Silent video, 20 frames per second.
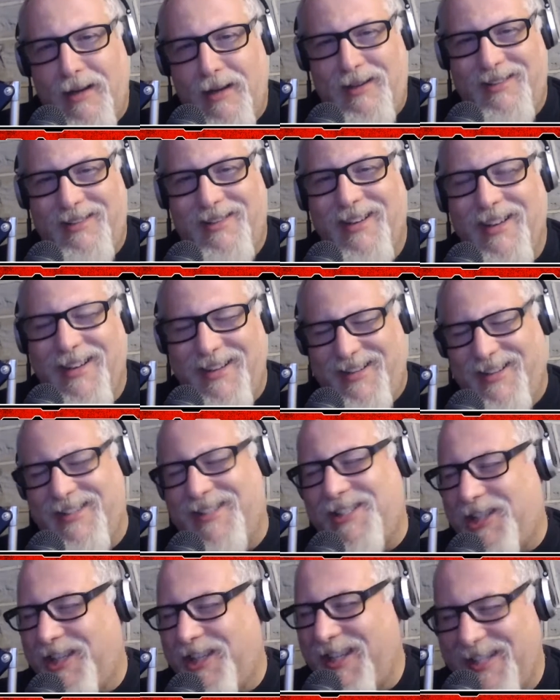Yeah, there was
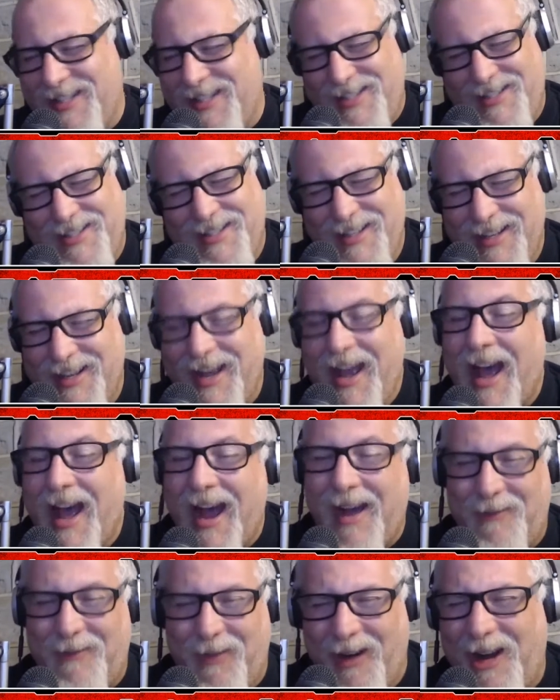lots of laughing there, Mike. Yeah,
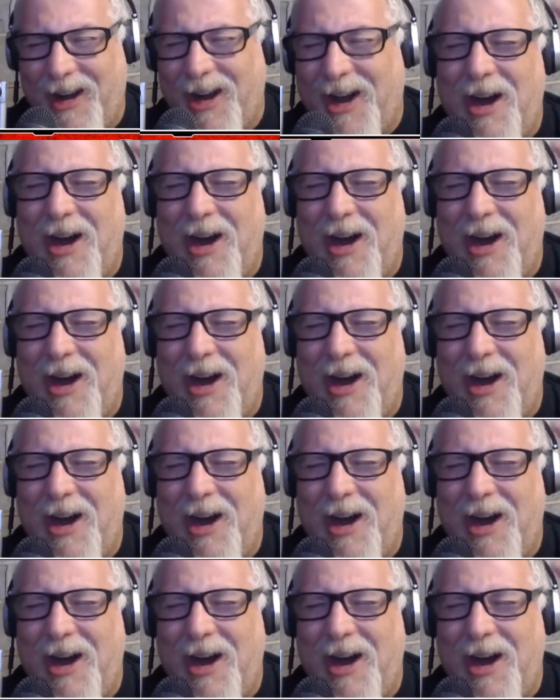we burned